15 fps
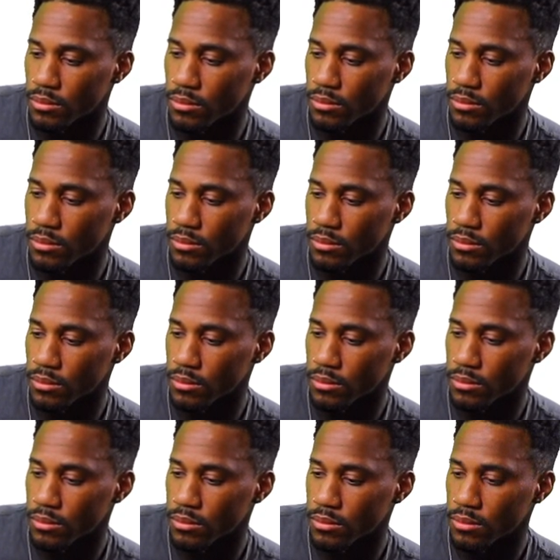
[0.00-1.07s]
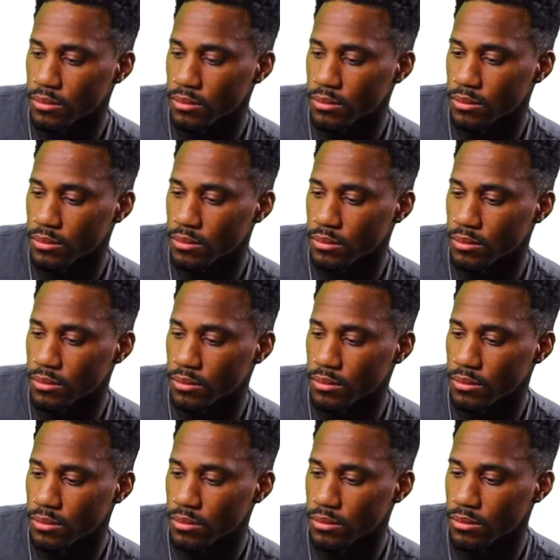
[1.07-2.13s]

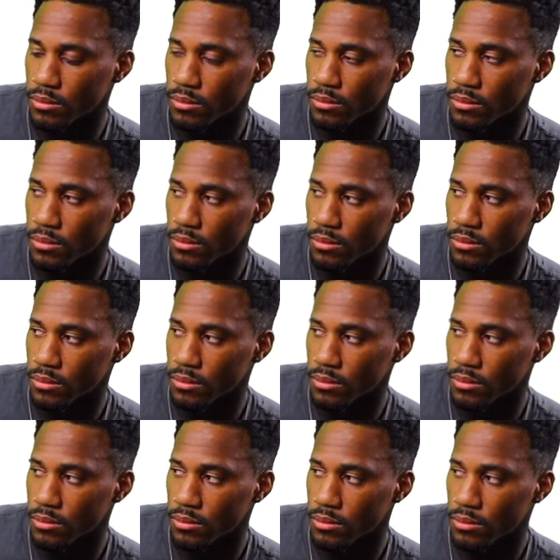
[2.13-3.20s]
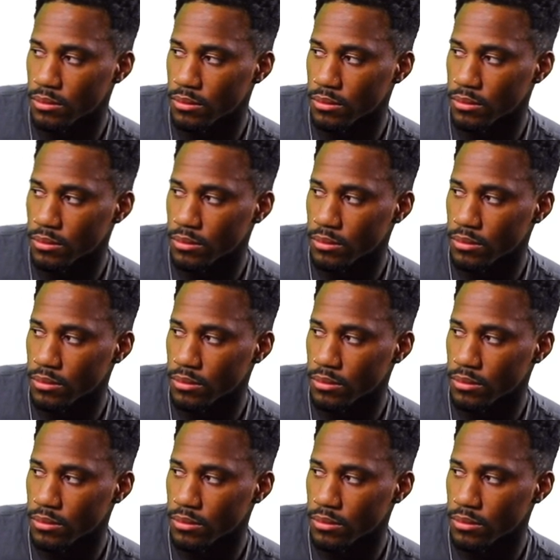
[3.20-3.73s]
(silent)